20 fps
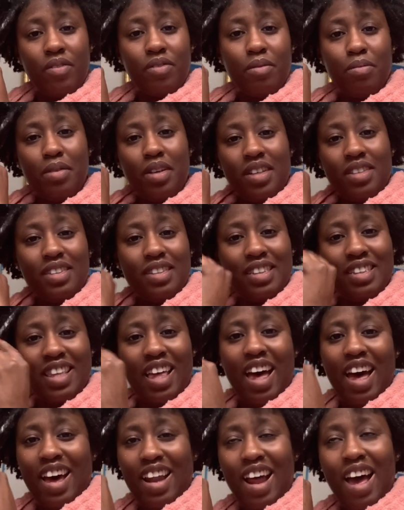from this is
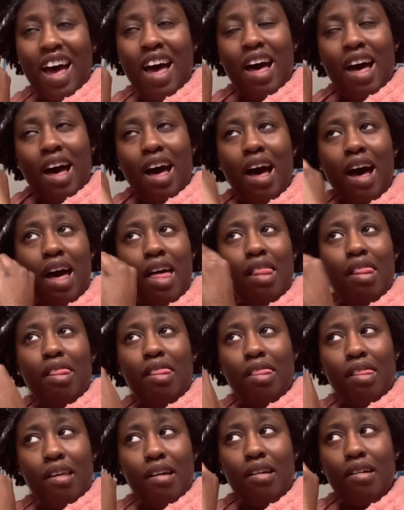that I
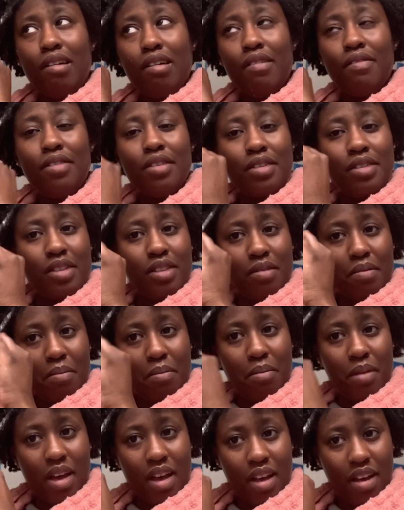love the
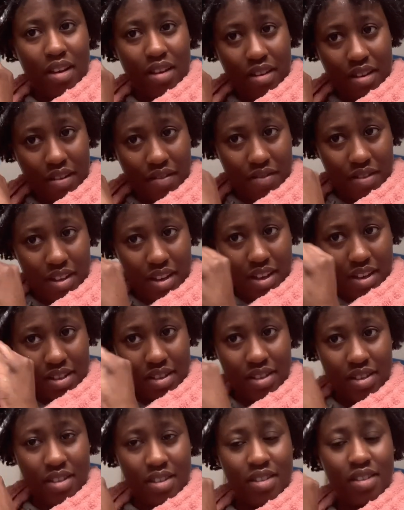smell of
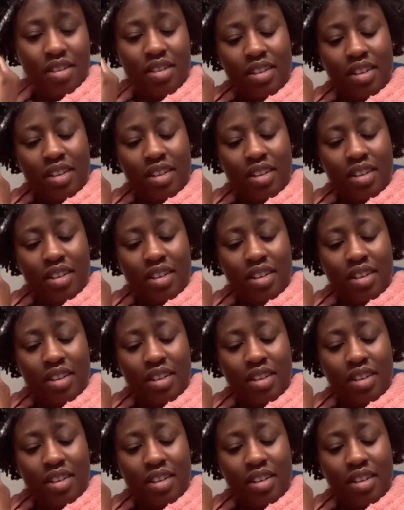this